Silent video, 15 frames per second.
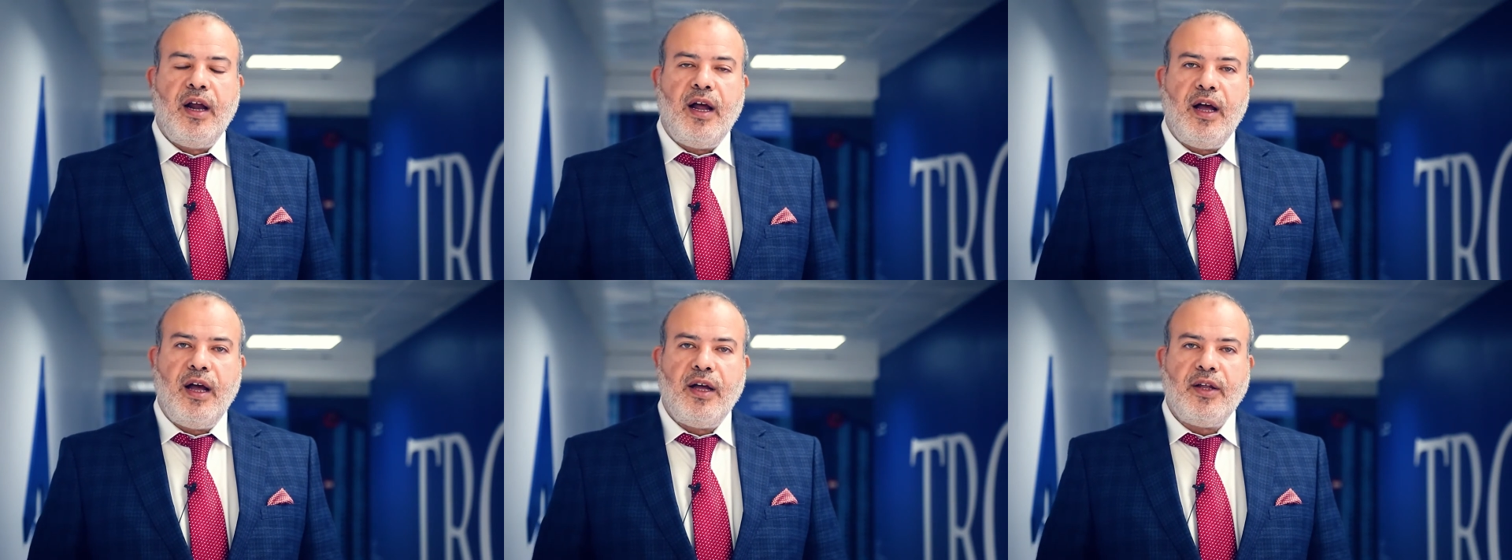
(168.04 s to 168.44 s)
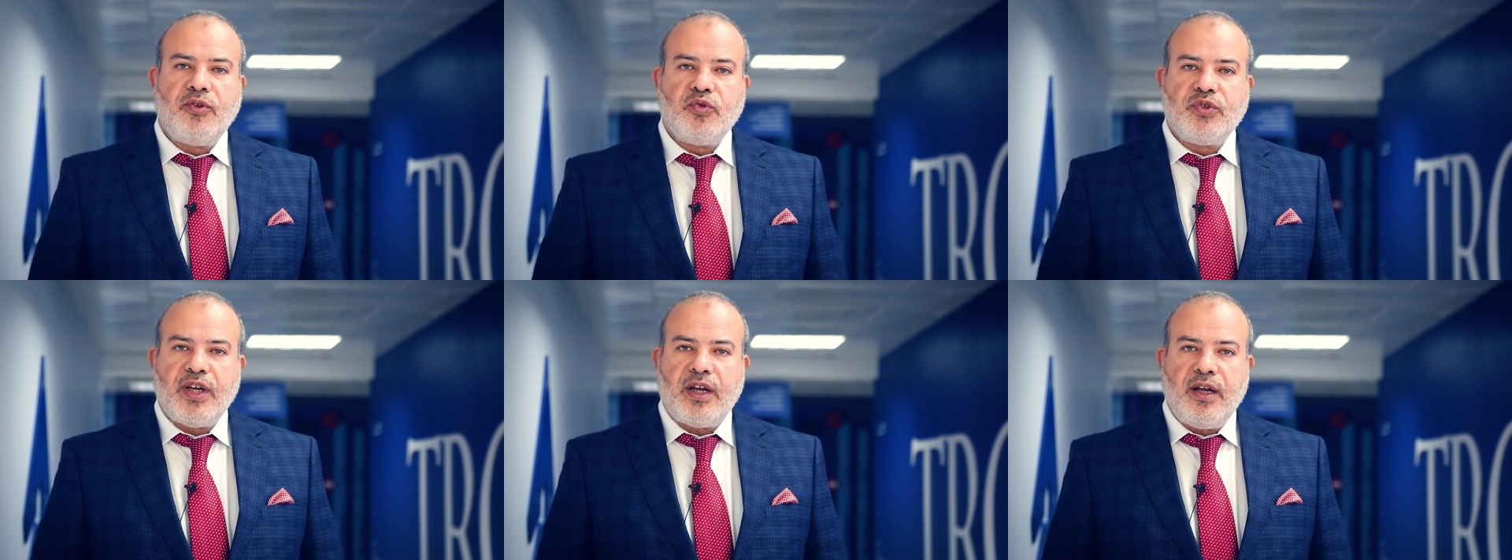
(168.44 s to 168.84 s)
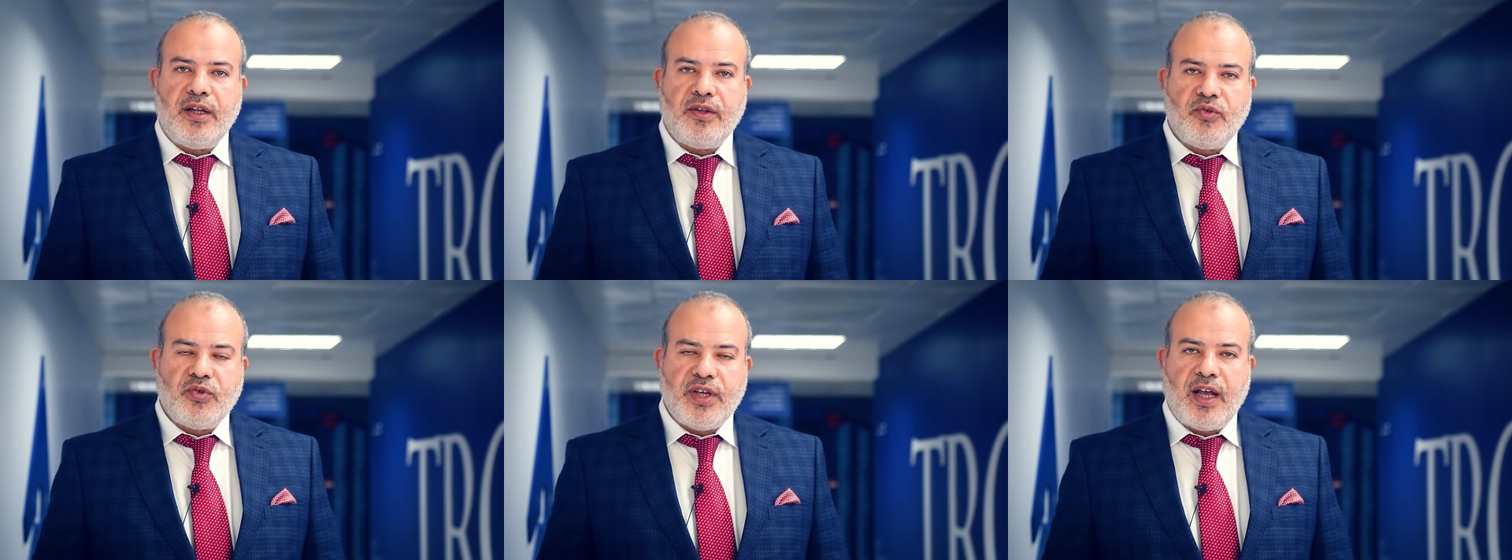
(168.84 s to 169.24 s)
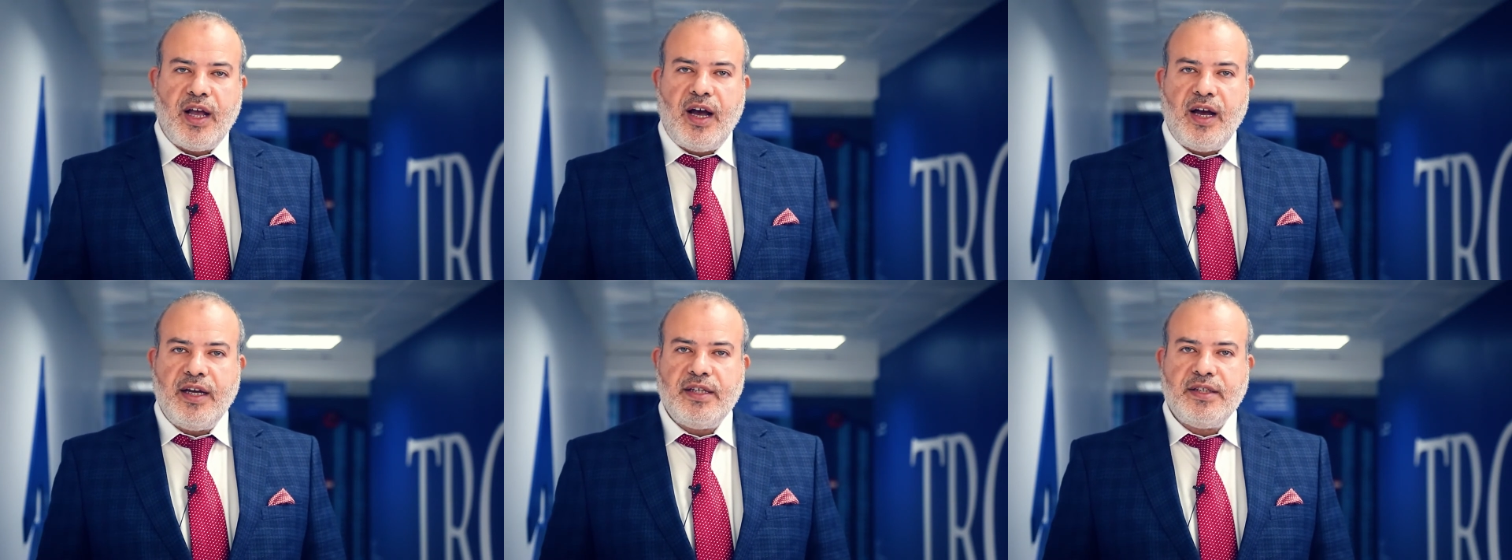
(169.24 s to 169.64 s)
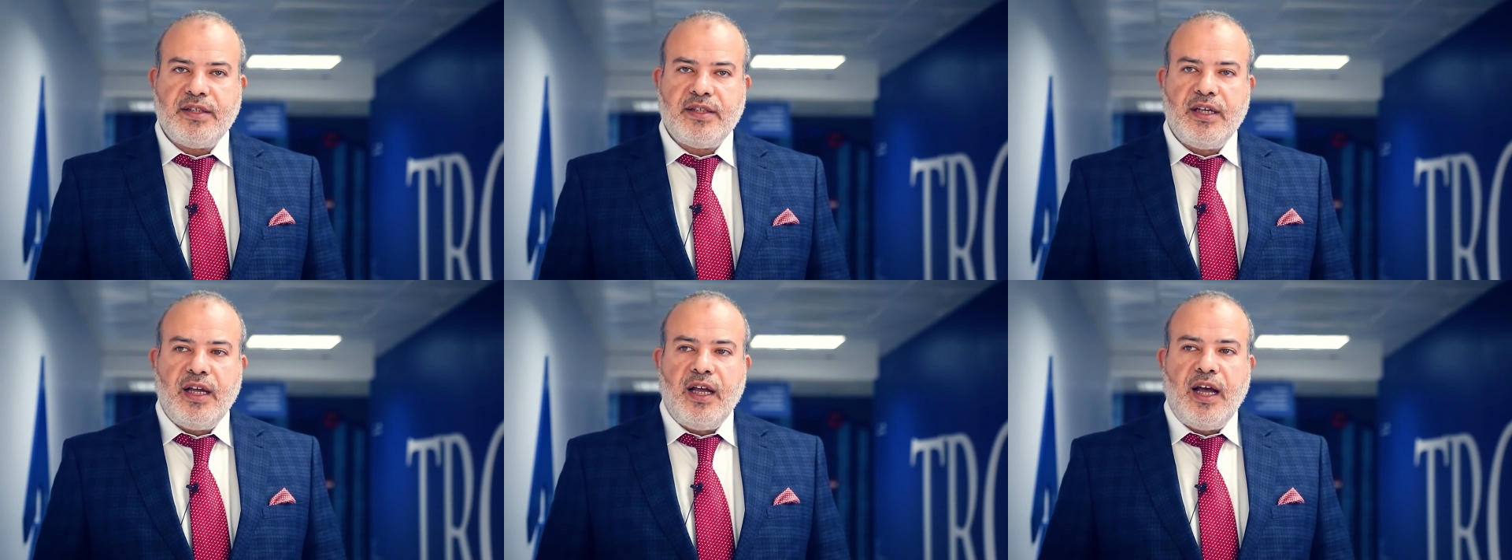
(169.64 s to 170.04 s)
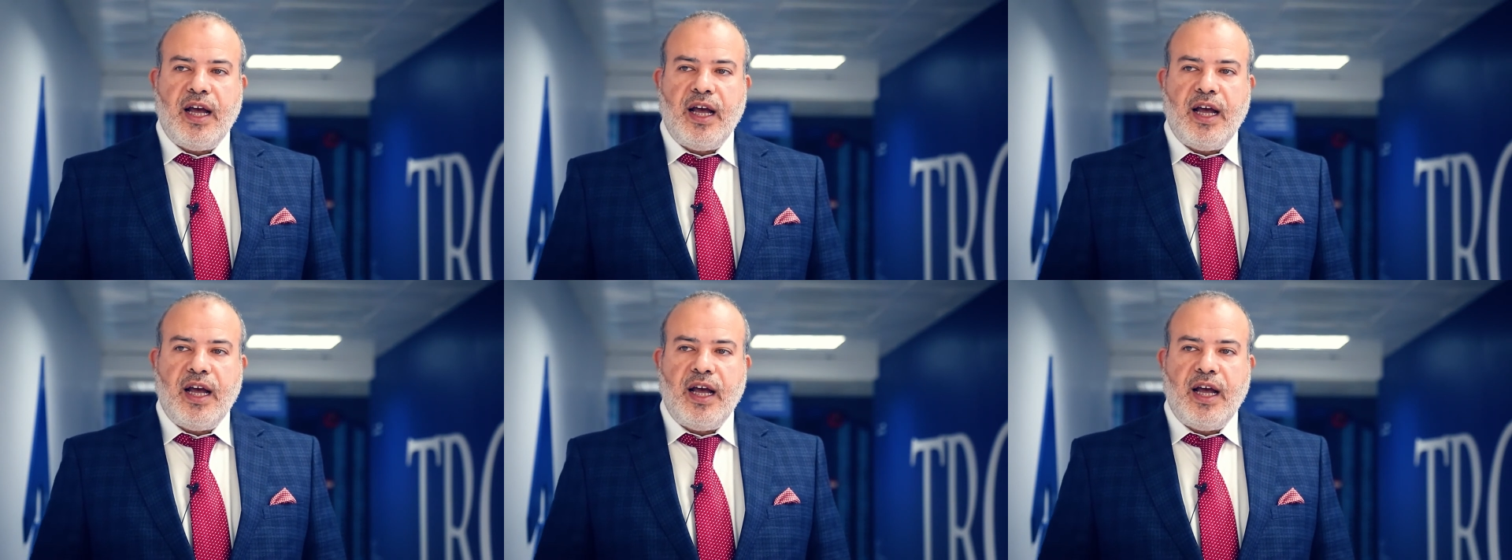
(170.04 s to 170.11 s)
to the guys.